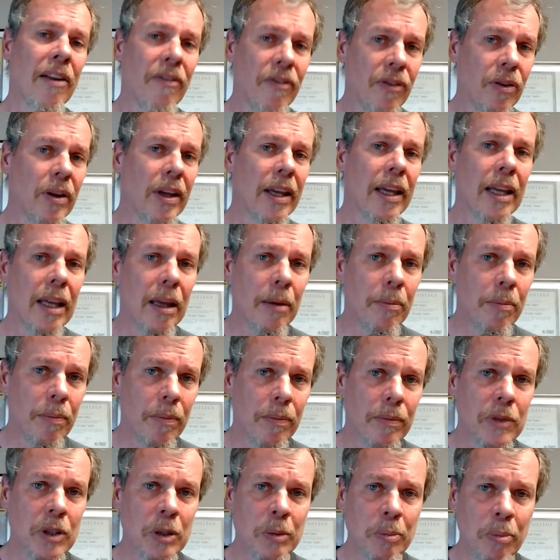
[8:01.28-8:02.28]
And if you keep
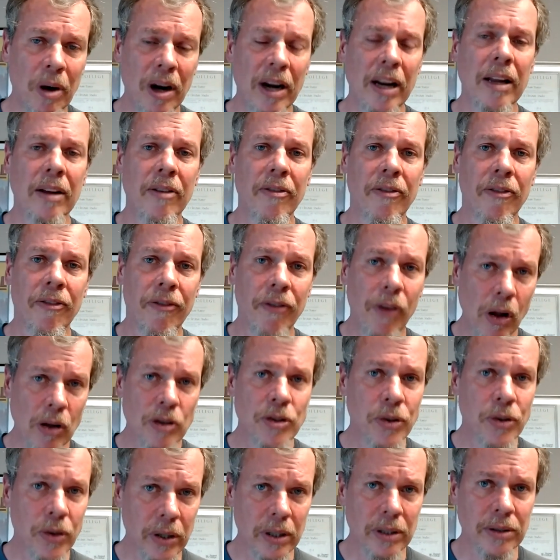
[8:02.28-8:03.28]
spreading
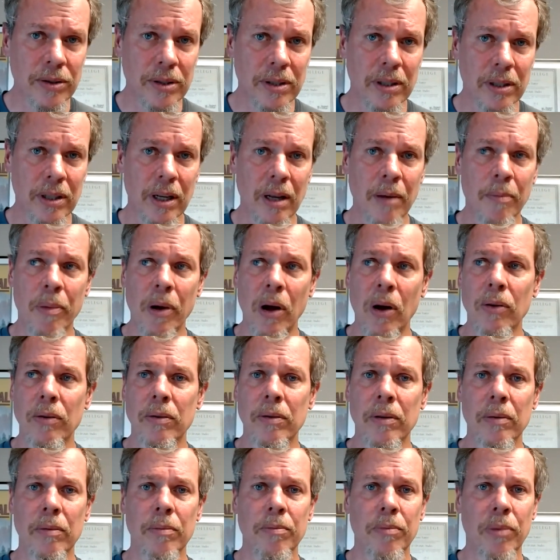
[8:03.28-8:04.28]
falsehoods
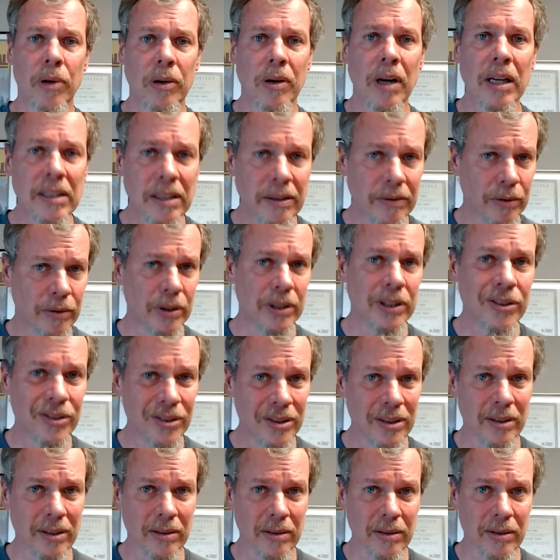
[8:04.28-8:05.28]
about progressive
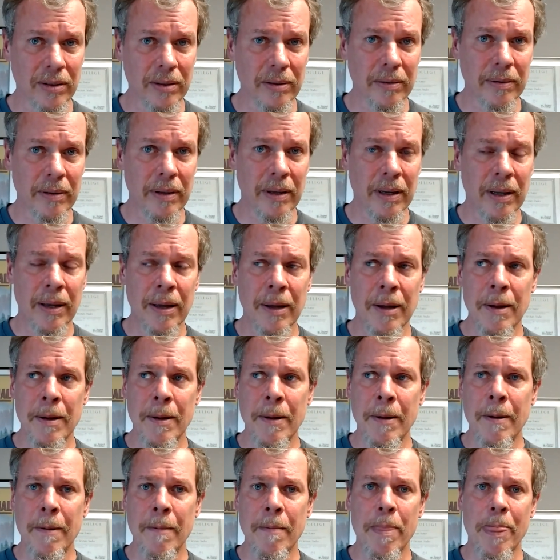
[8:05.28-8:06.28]
Christians,
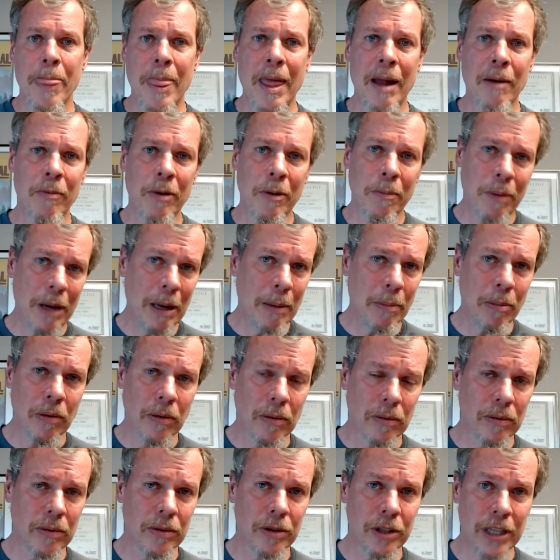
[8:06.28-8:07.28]
then when
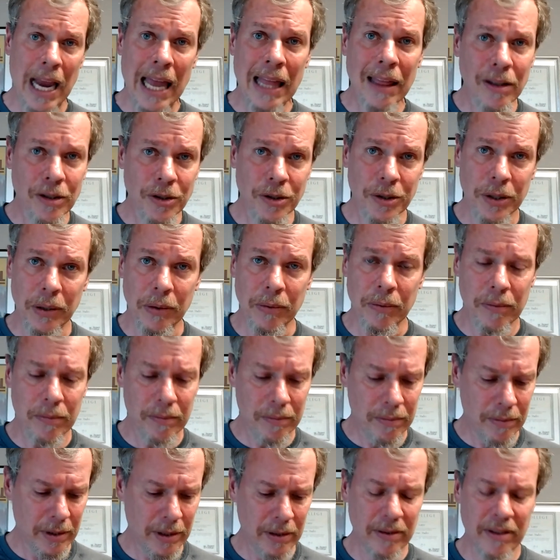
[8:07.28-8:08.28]
people challenge you
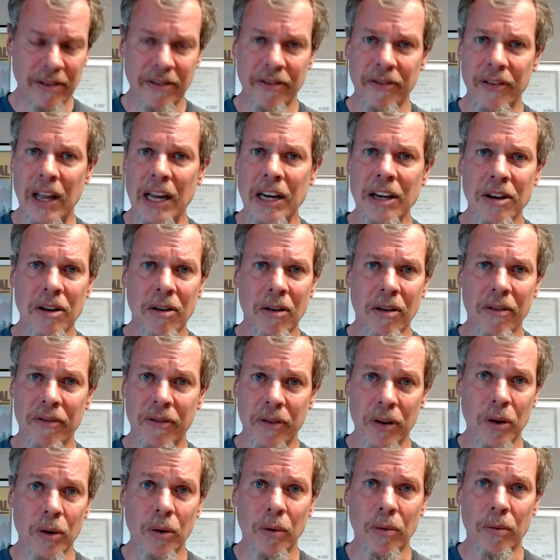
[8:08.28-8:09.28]
to defend your
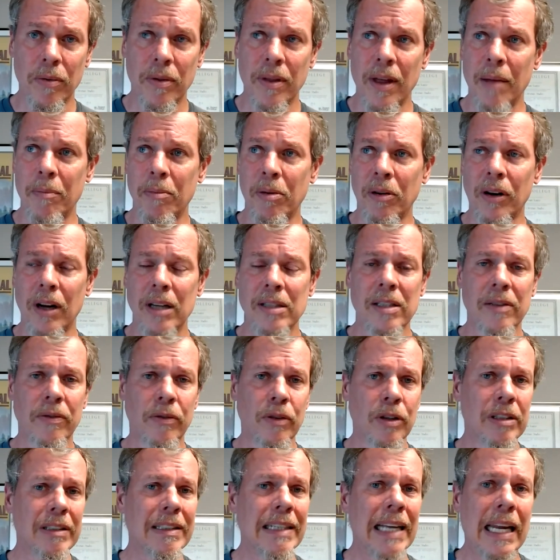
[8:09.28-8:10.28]
view that
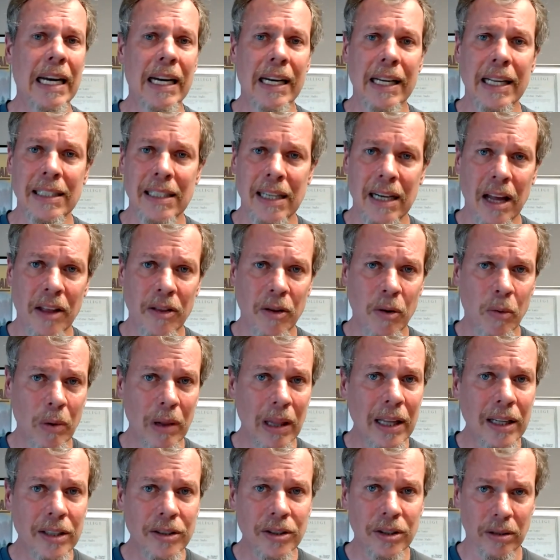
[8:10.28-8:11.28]
progressive Christianity is another
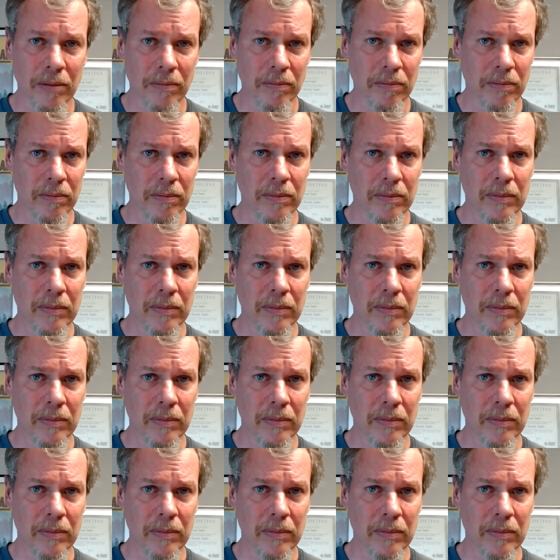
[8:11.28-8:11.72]
religion